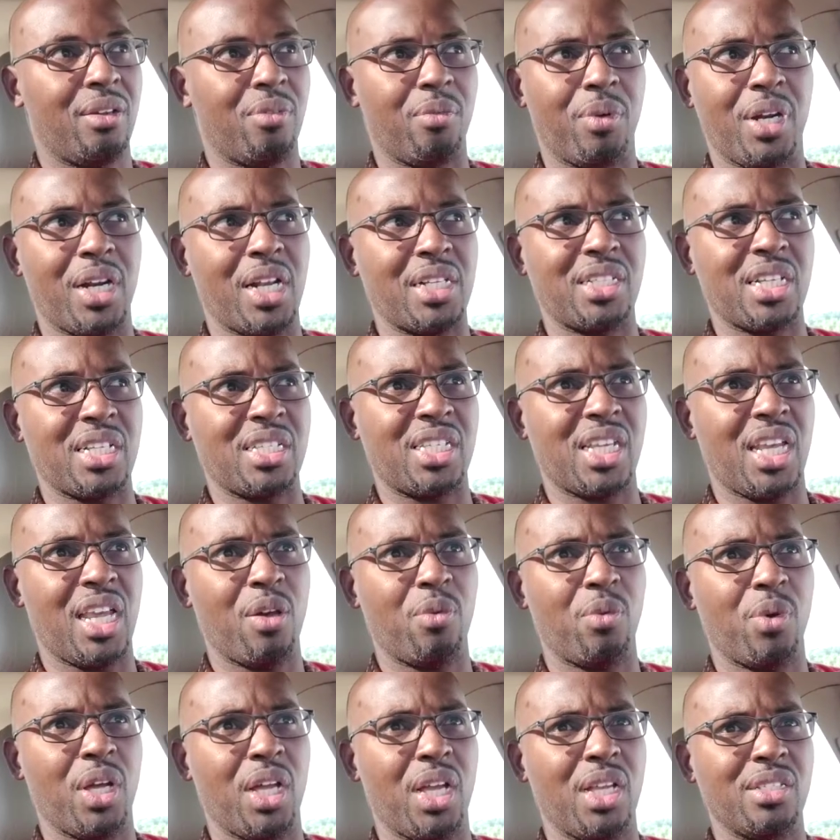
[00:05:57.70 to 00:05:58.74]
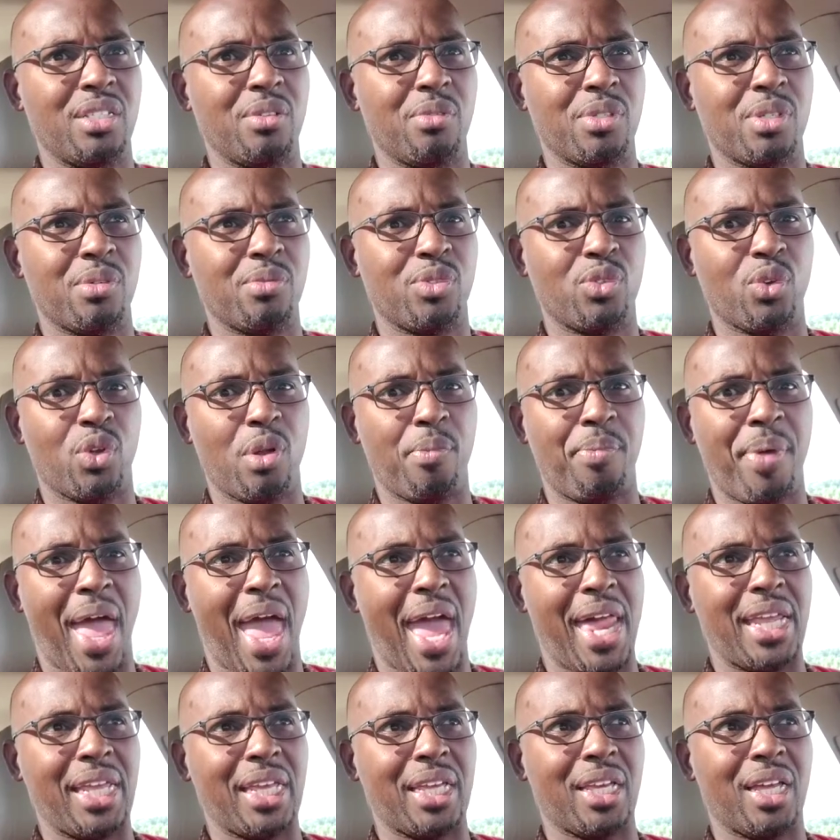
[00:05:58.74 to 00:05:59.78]
did I just say it was? It was some sort of
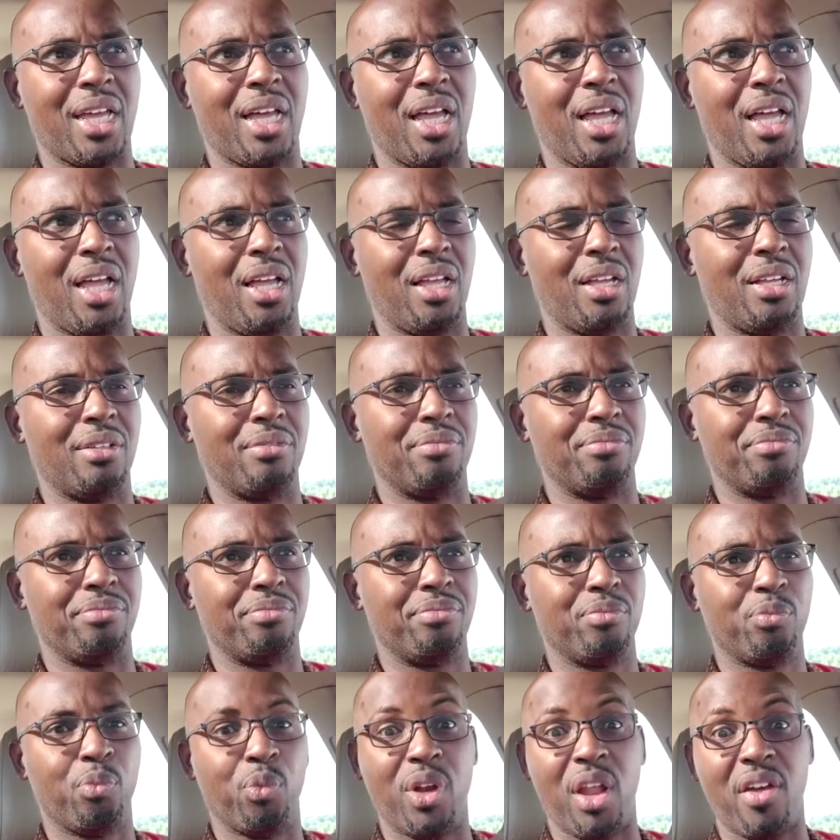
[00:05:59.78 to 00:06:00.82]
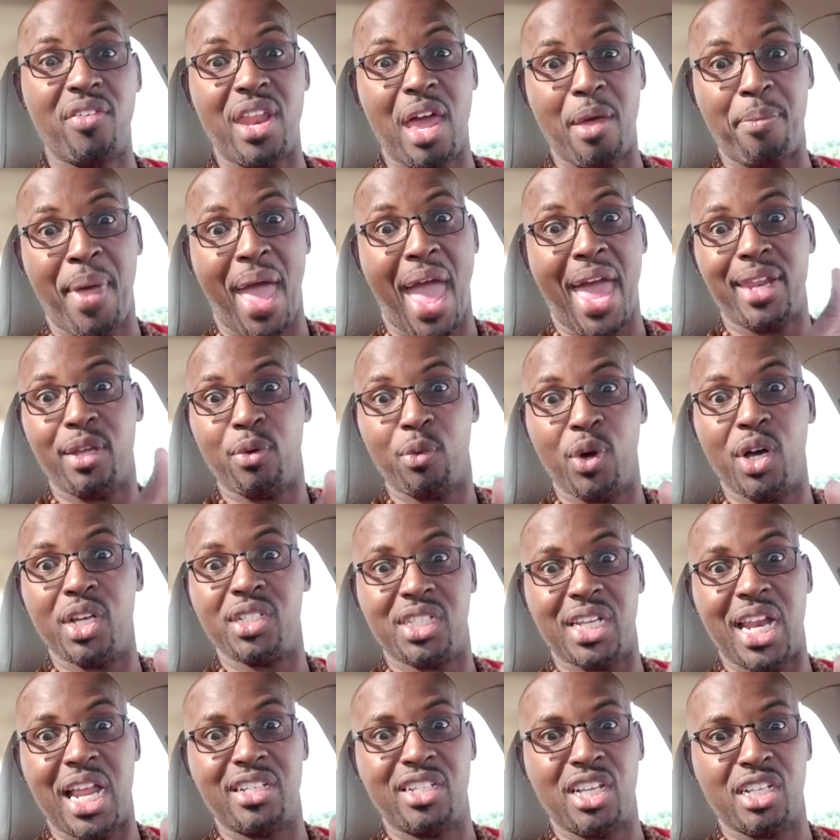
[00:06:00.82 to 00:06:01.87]
padding. Whatever that padding was
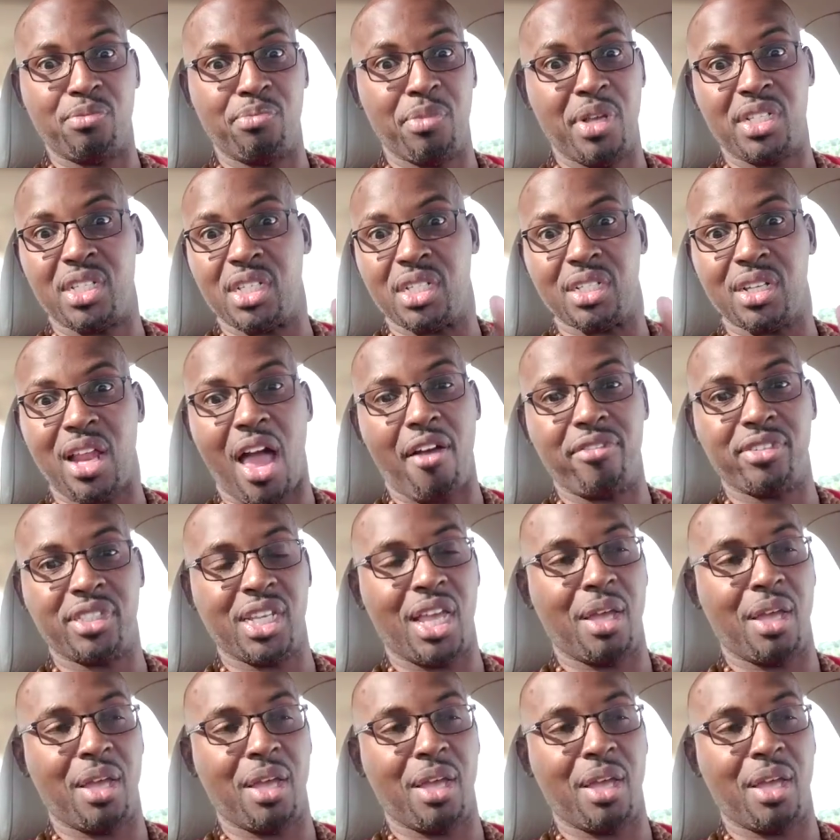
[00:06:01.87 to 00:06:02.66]
that I just mentioned. Obviously,